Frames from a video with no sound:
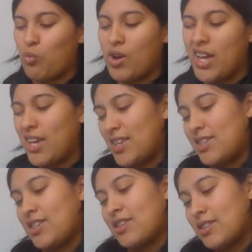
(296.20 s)

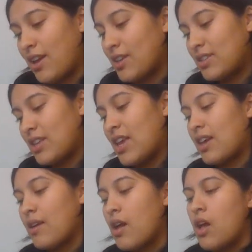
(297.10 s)
What? Said
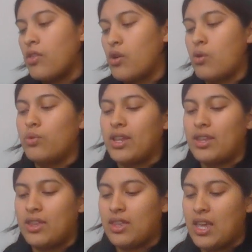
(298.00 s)
Stink. The
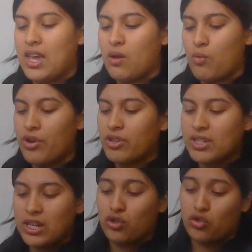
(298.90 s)
only thing
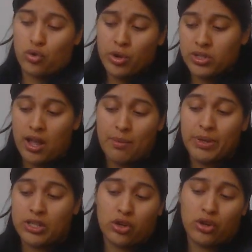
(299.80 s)
worse than a
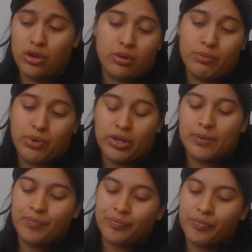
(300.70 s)
doorstop is a
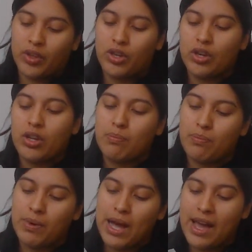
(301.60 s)
cookbook.
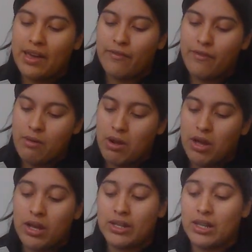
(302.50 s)
Goodbye,
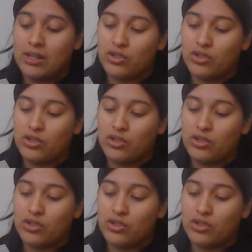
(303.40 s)
Vermont,